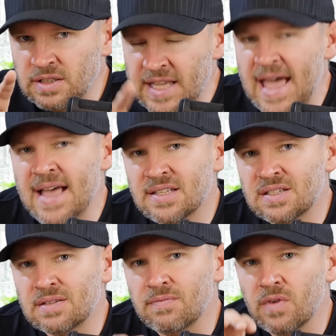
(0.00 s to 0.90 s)

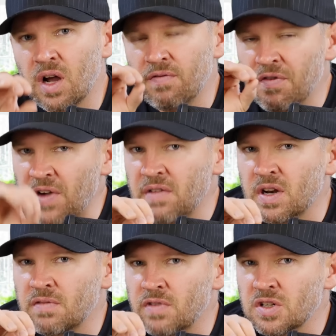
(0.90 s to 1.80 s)
tests of the
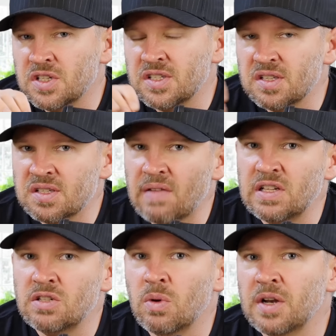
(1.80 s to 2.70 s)
500 versus the
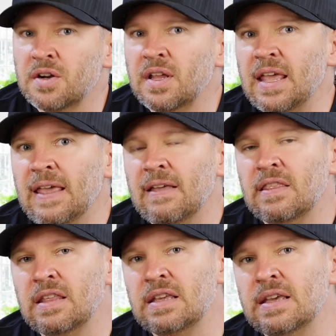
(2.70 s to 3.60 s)
7200 and
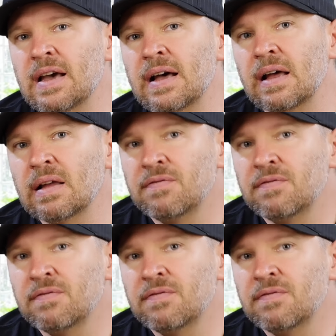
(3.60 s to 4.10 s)
the uh,